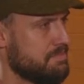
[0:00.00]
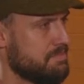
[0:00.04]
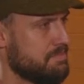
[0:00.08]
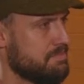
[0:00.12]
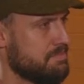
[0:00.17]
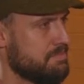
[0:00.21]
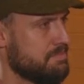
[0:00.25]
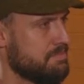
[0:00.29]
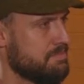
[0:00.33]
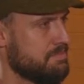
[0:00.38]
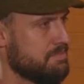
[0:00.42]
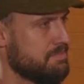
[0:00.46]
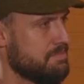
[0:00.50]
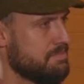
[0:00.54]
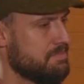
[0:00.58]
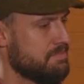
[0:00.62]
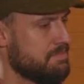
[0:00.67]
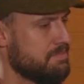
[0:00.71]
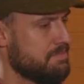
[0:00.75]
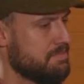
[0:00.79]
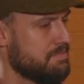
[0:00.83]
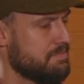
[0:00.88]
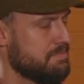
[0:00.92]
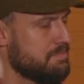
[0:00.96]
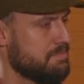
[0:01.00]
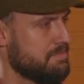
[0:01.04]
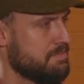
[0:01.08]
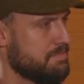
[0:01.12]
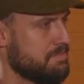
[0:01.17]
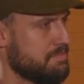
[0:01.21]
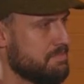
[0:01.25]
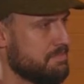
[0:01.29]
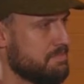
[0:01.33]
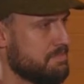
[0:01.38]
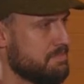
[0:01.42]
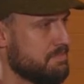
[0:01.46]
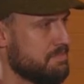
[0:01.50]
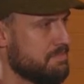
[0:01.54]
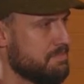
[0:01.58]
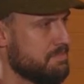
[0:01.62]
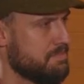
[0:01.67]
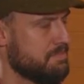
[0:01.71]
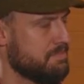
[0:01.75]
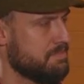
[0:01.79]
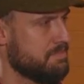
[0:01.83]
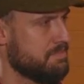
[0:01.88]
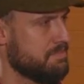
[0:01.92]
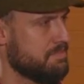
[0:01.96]

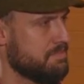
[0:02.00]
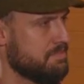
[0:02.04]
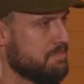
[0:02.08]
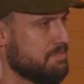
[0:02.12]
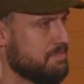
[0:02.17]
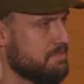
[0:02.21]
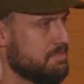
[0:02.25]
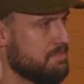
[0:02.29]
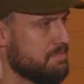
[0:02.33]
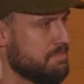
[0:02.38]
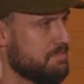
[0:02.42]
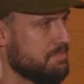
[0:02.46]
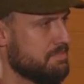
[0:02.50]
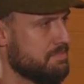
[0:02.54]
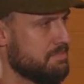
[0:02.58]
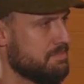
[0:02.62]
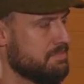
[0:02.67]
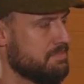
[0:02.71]
(not speaking)